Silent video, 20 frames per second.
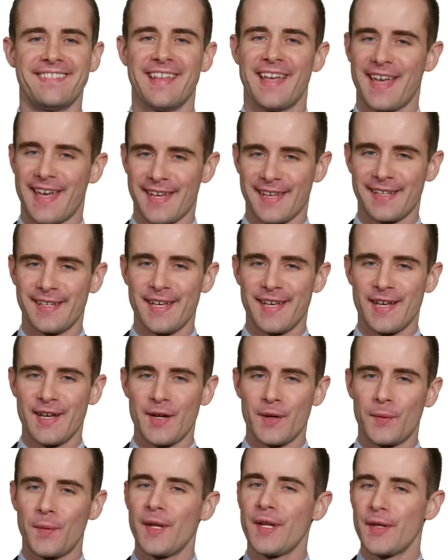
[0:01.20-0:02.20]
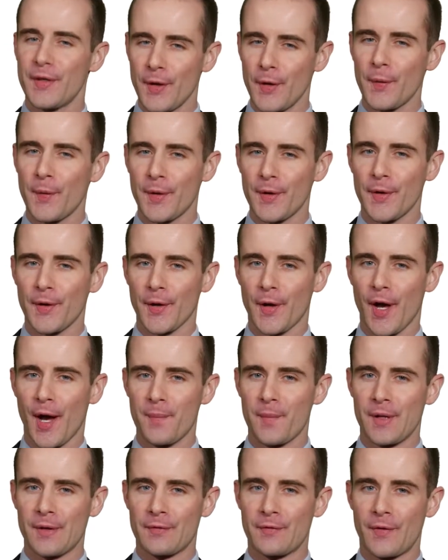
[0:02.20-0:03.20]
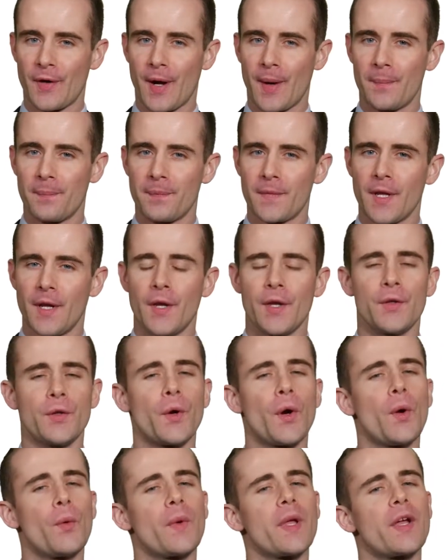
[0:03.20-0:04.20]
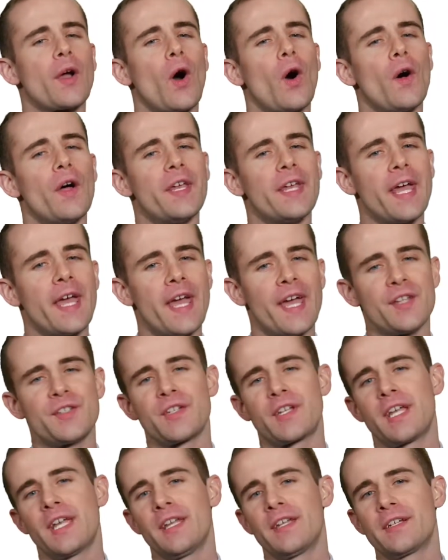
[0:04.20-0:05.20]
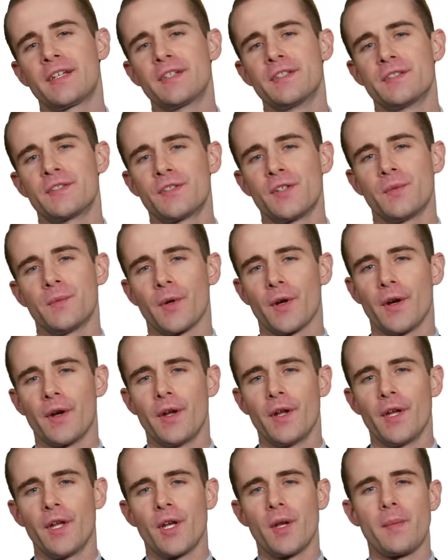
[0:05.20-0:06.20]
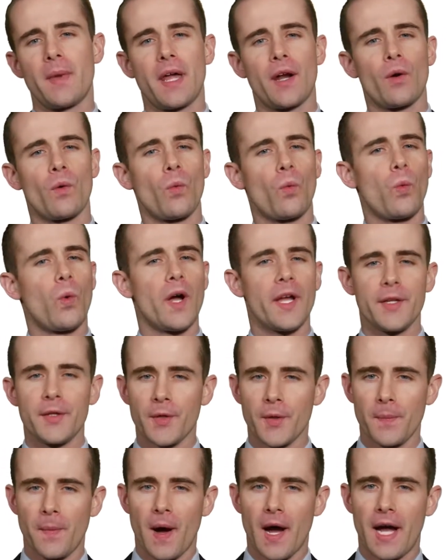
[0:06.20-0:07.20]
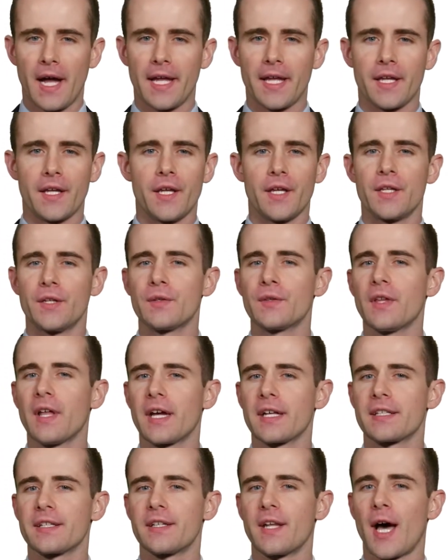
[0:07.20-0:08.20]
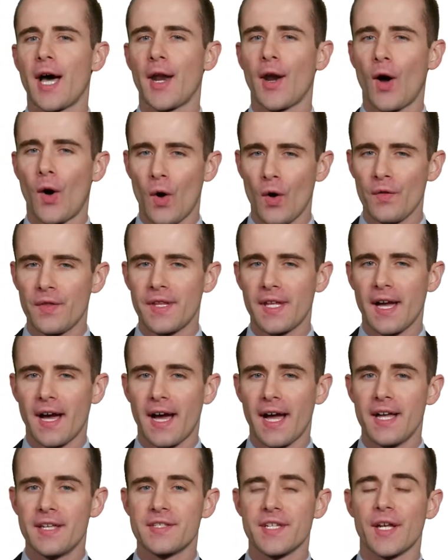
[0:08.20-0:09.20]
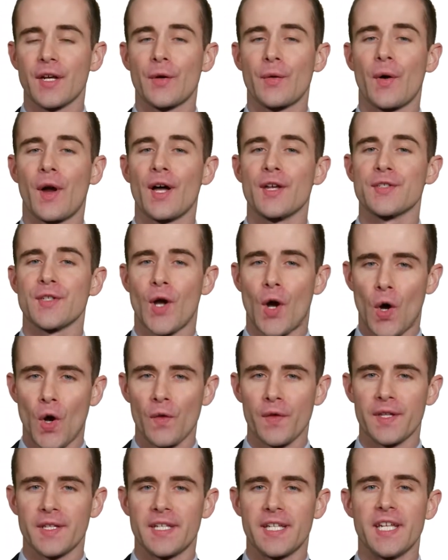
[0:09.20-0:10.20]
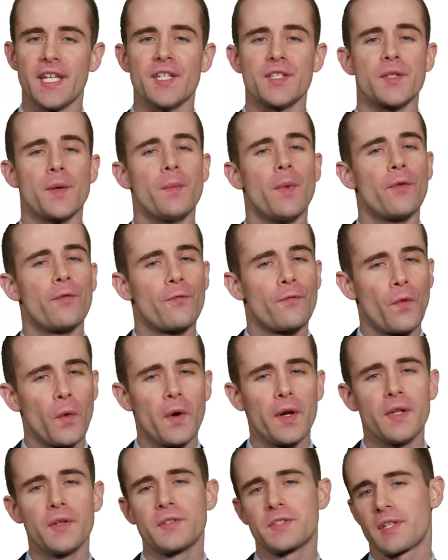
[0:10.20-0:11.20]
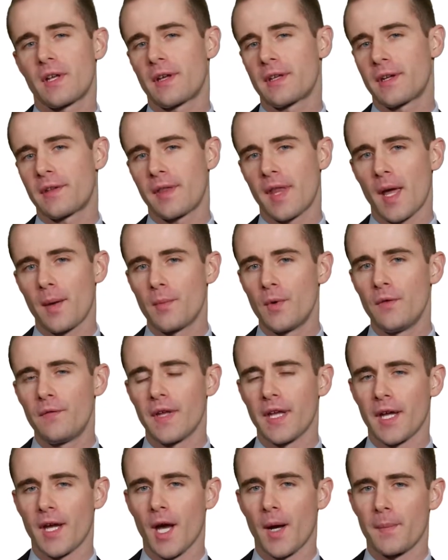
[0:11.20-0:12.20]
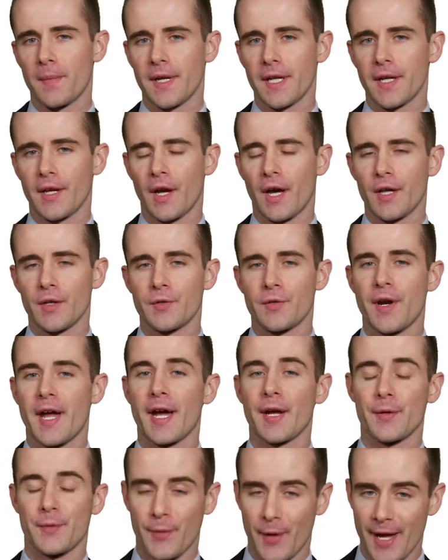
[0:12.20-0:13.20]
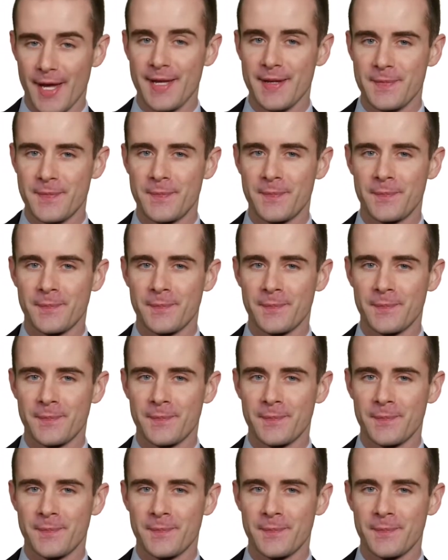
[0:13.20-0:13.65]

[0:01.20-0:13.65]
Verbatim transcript: Hey, we know where you're coming from. You're what we call an educated consumer. No matter what you're buying, you'd like to dot all the I's and cross all the T's before you sign on that moving company contract, right?